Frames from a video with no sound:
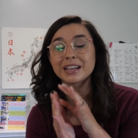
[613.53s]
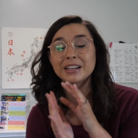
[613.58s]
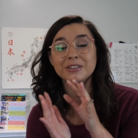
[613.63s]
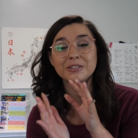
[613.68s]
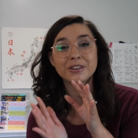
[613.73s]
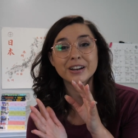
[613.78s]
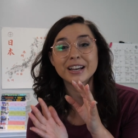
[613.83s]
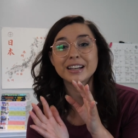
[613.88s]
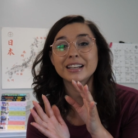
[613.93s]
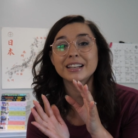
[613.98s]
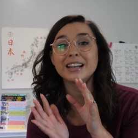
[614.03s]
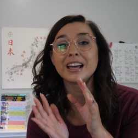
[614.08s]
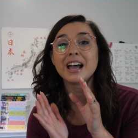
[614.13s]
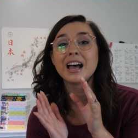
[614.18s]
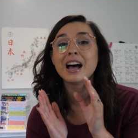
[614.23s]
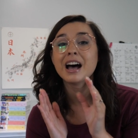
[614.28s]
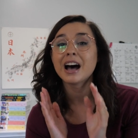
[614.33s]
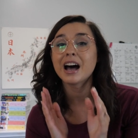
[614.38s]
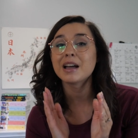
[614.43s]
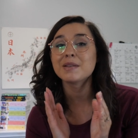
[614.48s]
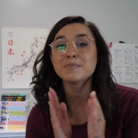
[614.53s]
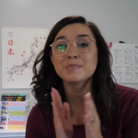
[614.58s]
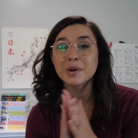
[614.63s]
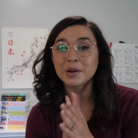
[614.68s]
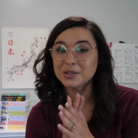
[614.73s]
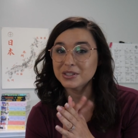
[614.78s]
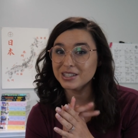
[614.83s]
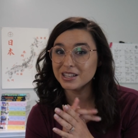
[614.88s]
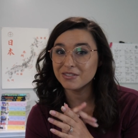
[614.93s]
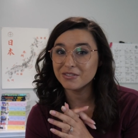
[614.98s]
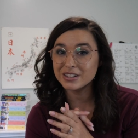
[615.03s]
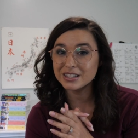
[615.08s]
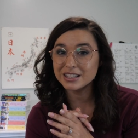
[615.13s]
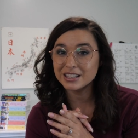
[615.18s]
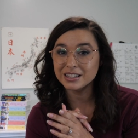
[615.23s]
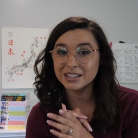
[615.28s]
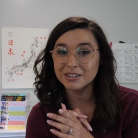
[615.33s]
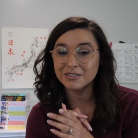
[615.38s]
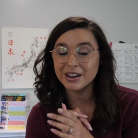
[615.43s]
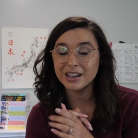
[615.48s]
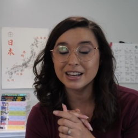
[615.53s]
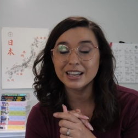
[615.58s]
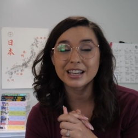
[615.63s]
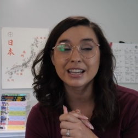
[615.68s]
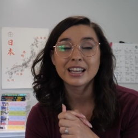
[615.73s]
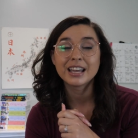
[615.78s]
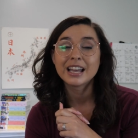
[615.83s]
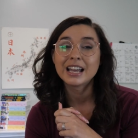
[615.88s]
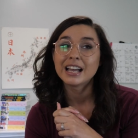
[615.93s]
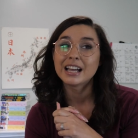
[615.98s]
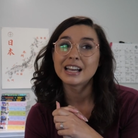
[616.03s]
And granted, I mostly physically read it